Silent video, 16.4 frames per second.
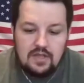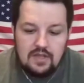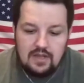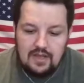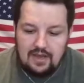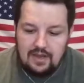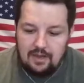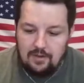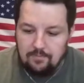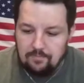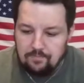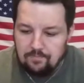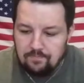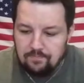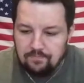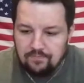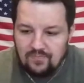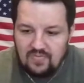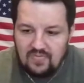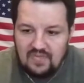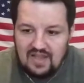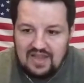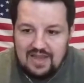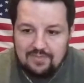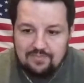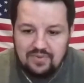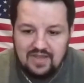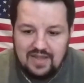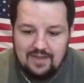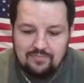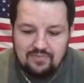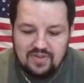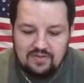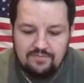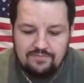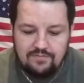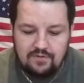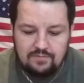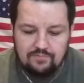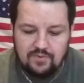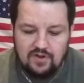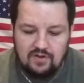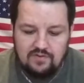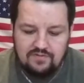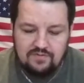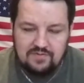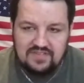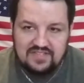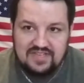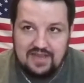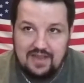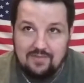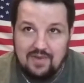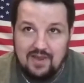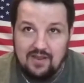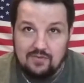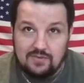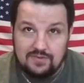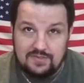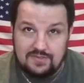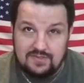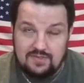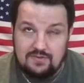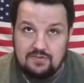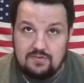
I played football from the time I was